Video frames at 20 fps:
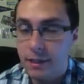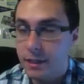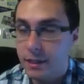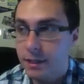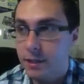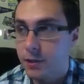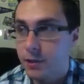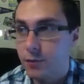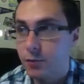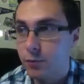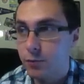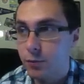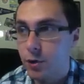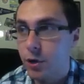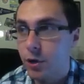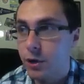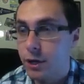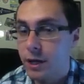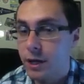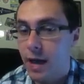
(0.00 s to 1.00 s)
It just
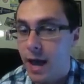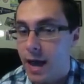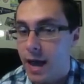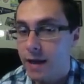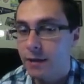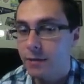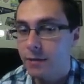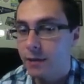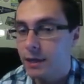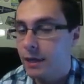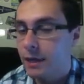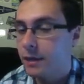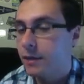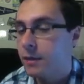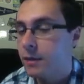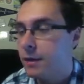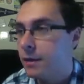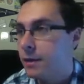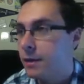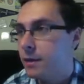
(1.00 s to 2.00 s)
couldn't handle it.
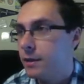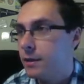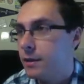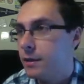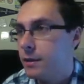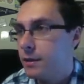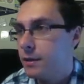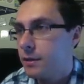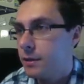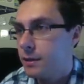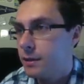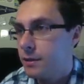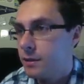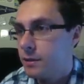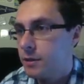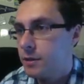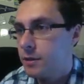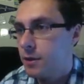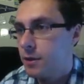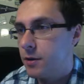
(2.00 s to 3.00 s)

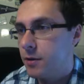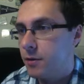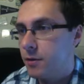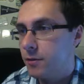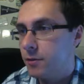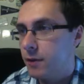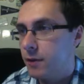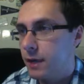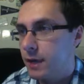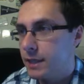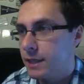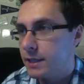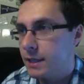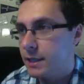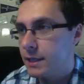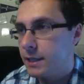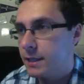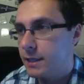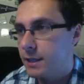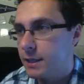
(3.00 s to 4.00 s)
So, like I
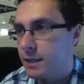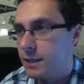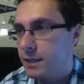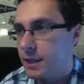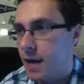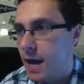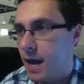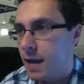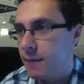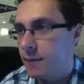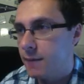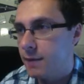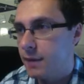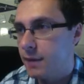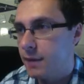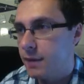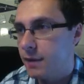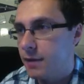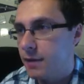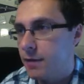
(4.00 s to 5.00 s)
said, it just had to be
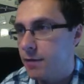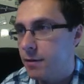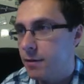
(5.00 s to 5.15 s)
let go.